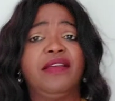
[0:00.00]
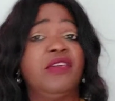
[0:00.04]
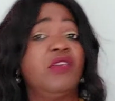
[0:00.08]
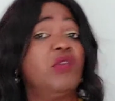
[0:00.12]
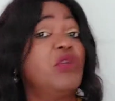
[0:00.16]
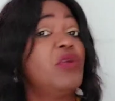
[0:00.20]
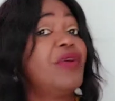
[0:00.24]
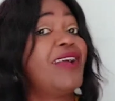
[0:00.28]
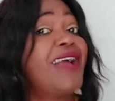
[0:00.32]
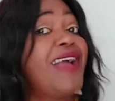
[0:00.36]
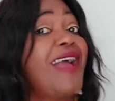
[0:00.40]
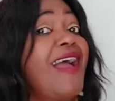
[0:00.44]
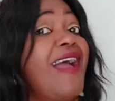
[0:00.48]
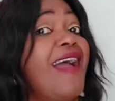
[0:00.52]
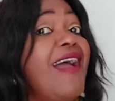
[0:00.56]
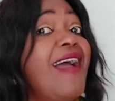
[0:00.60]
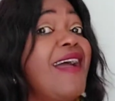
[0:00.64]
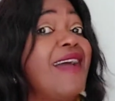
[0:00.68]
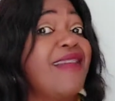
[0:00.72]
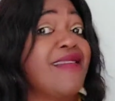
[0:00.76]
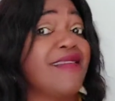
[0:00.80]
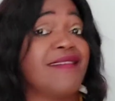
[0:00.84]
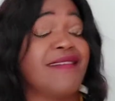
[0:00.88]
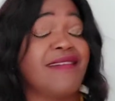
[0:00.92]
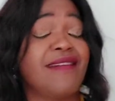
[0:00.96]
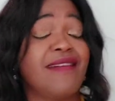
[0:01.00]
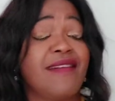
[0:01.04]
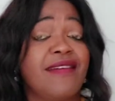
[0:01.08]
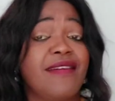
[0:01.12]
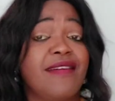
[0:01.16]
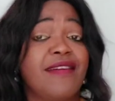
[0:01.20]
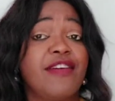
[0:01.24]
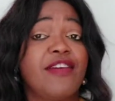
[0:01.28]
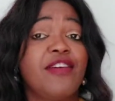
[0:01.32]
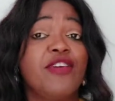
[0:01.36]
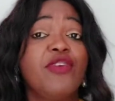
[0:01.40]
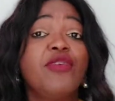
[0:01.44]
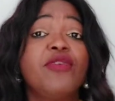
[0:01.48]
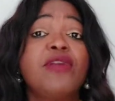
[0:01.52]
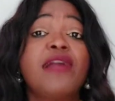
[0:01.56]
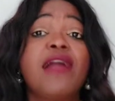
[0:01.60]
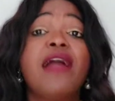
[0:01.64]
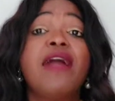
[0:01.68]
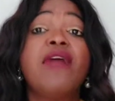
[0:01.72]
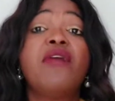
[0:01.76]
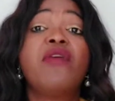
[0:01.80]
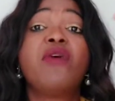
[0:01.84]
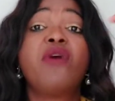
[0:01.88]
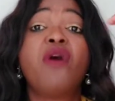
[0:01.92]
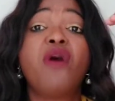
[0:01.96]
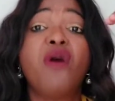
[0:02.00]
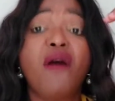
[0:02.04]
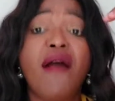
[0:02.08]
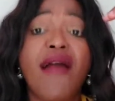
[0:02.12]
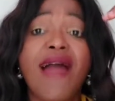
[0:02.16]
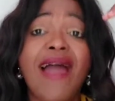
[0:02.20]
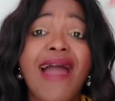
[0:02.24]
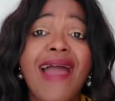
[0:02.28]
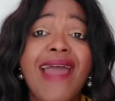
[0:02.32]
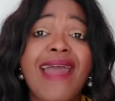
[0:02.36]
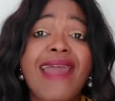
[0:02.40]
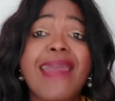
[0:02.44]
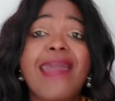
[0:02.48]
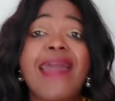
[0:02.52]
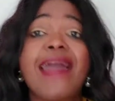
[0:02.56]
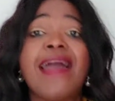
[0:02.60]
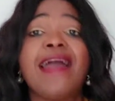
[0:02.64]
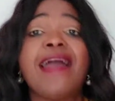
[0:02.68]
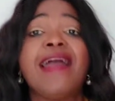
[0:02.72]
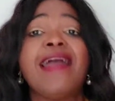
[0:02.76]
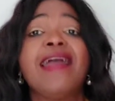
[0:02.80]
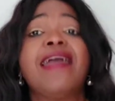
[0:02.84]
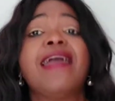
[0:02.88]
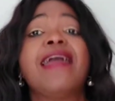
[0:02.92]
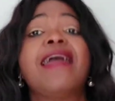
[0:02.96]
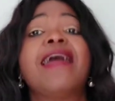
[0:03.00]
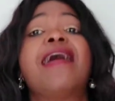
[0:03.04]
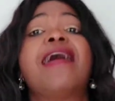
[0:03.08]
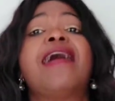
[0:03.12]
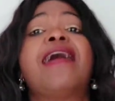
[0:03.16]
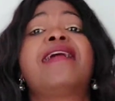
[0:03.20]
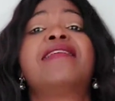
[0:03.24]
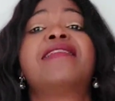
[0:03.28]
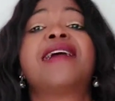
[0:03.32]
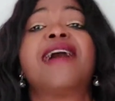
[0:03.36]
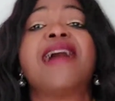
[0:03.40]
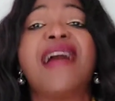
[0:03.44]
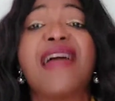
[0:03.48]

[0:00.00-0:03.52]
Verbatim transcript: You can. You can go higher and